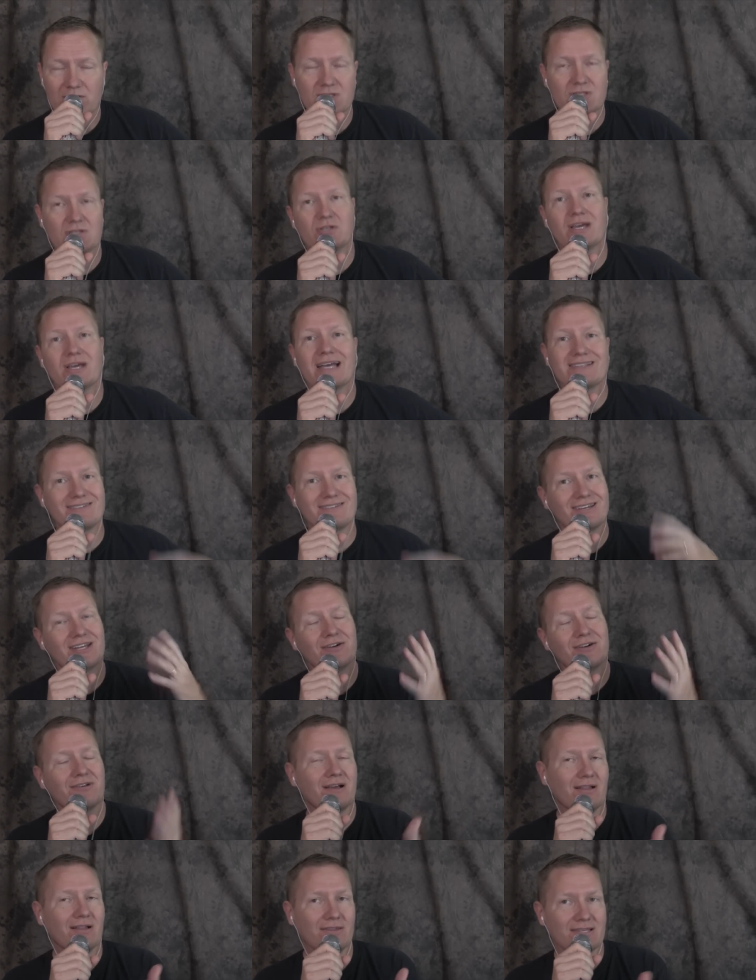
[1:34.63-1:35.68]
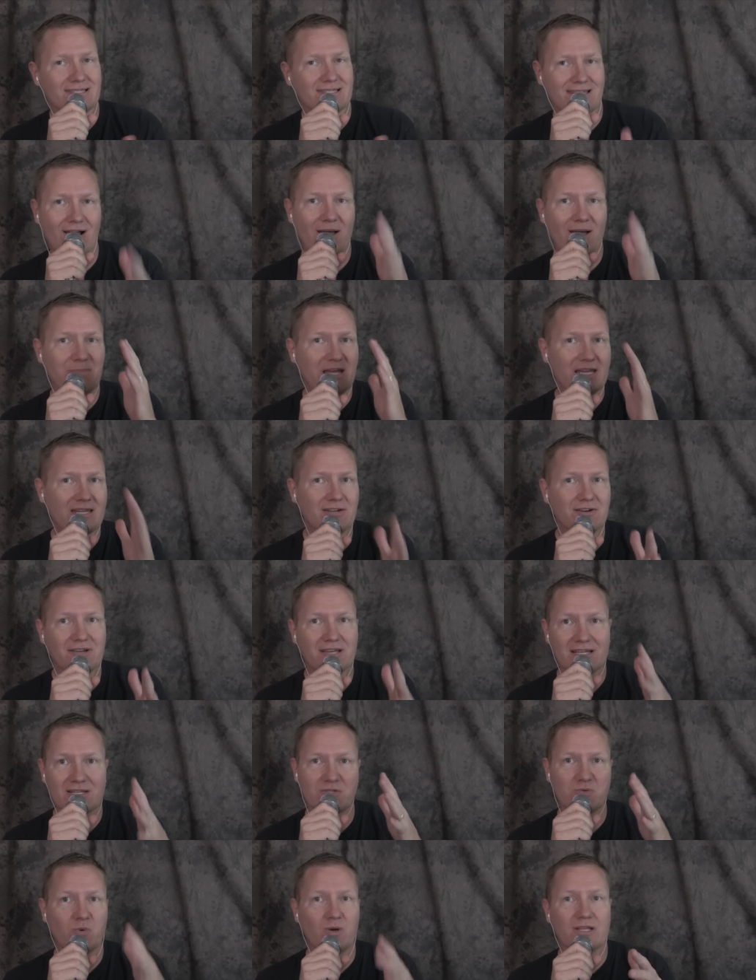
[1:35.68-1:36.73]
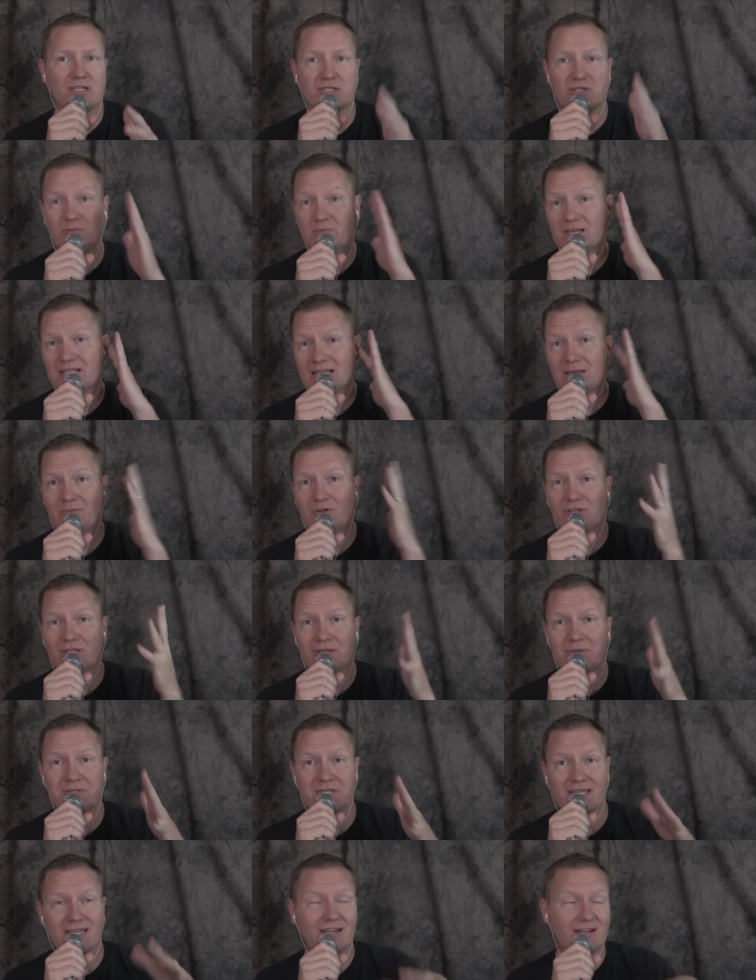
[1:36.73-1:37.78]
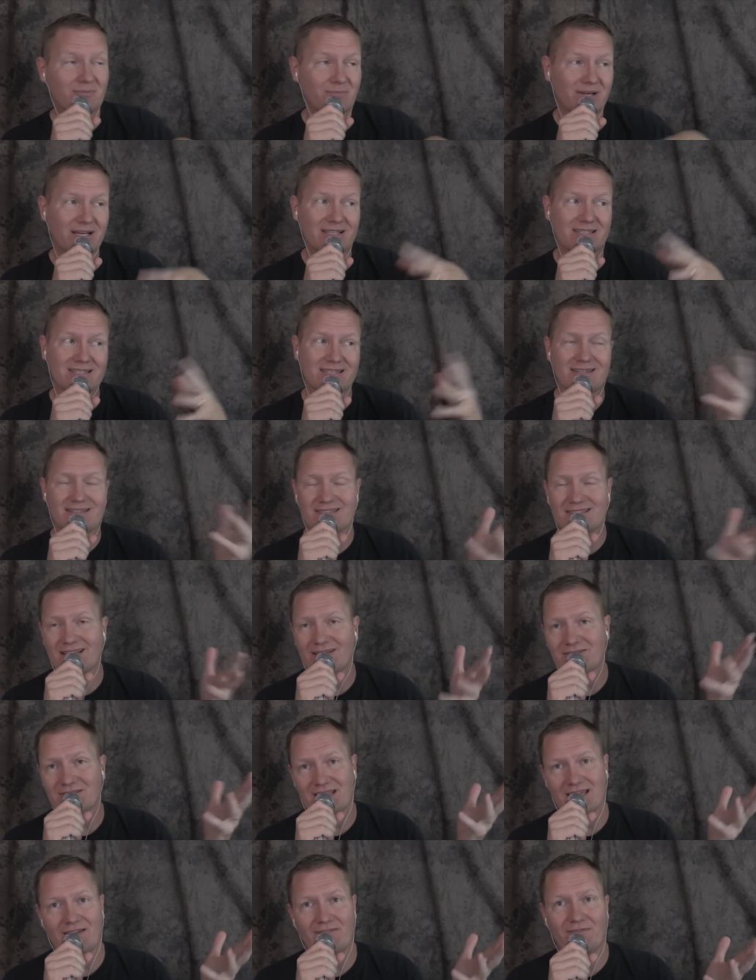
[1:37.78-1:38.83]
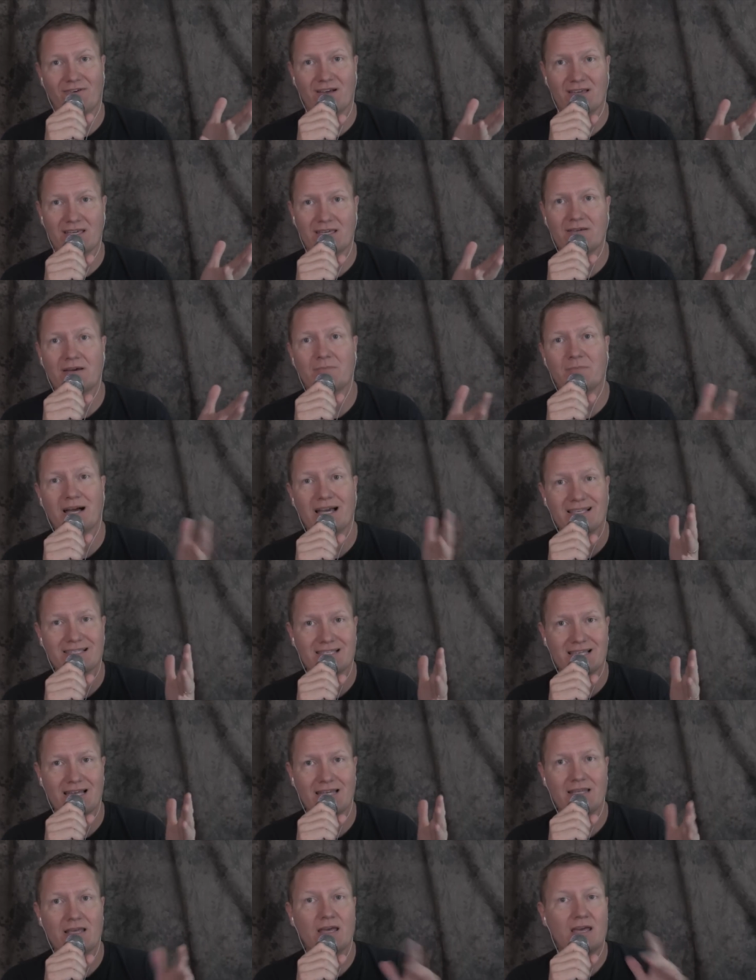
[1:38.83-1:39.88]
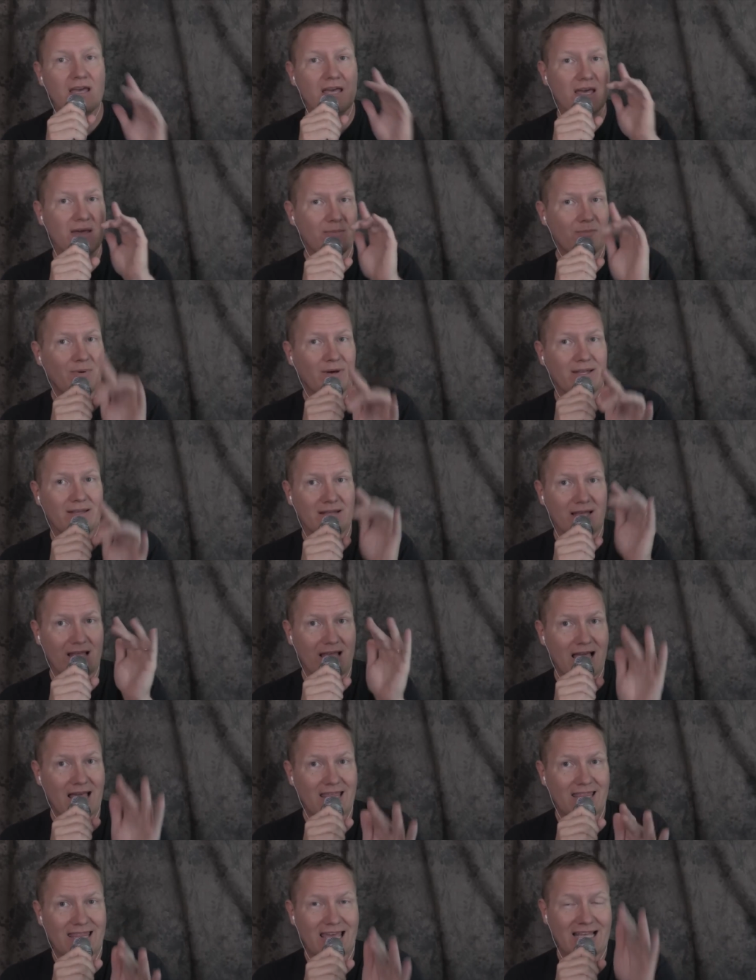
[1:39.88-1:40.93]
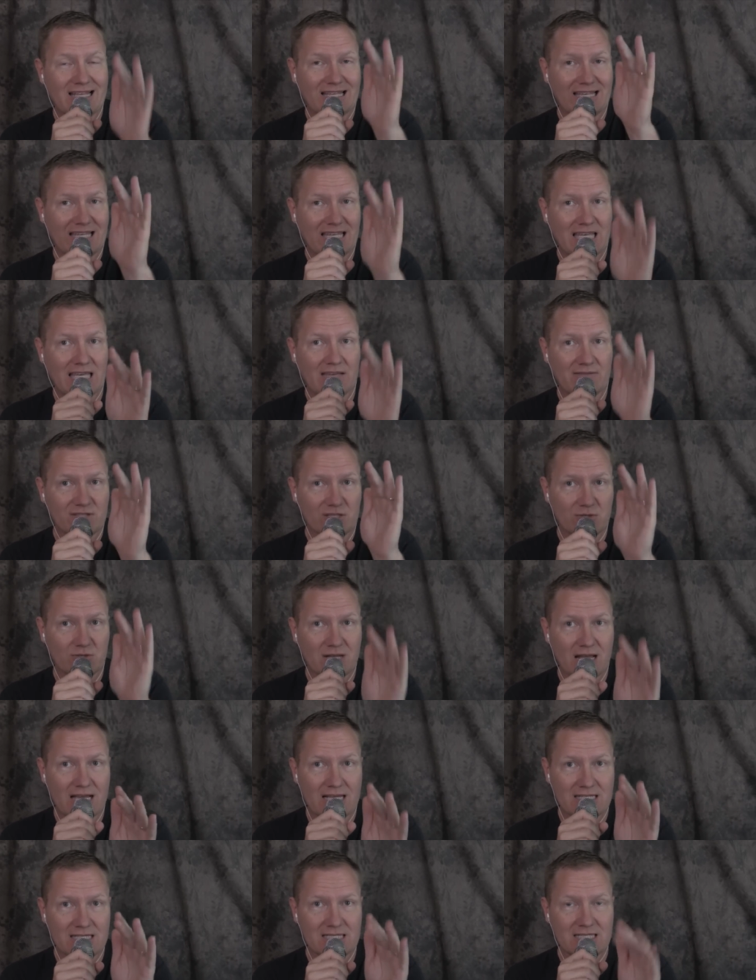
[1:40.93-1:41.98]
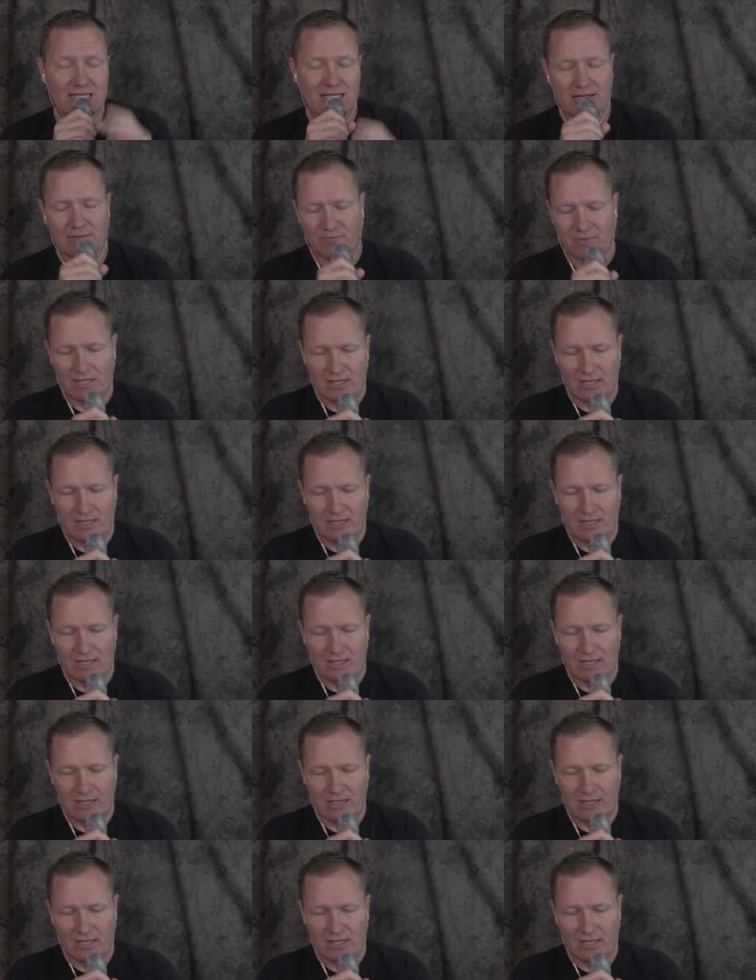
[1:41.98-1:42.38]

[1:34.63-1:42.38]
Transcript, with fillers: So you guys are hearing all this. Now I'm not hearing it as well as you because I'm only using earbuds and it sounds kind of funky on my side, but that gives you an idea.